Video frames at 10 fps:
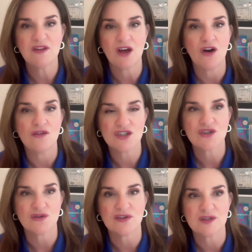Some of the horror
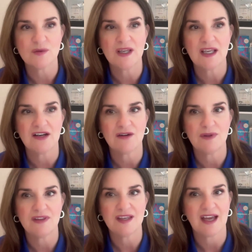stories we hear and
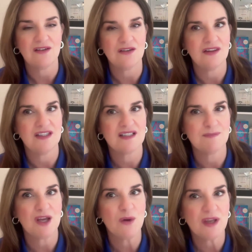we think, how can this
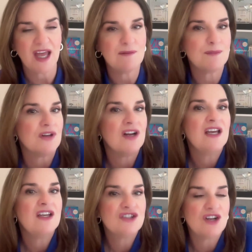be okay? But
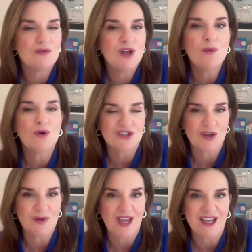you don't know what's
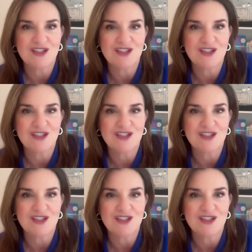okay.